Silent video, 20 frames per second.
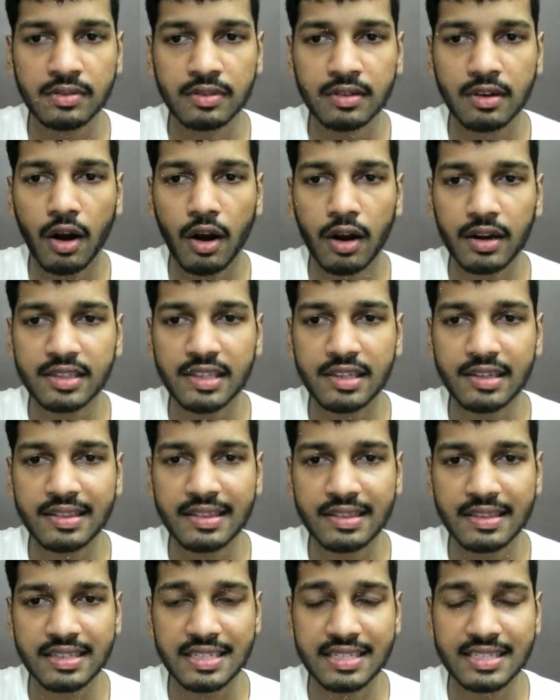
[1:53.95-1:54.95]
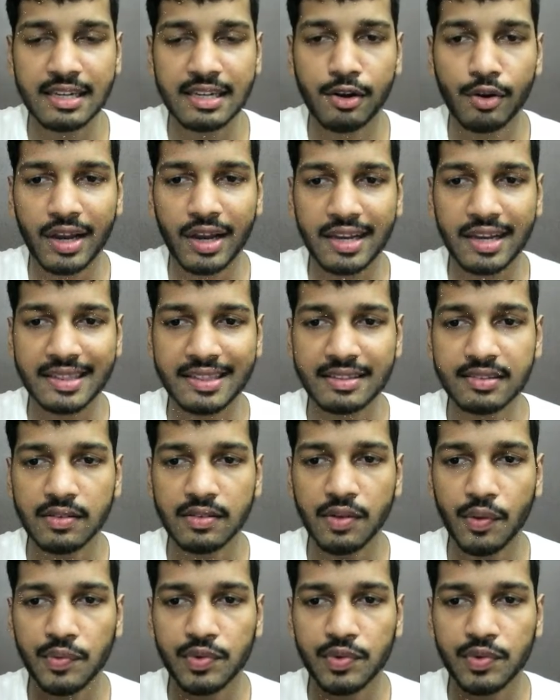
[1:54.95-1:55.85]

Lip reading: got this location.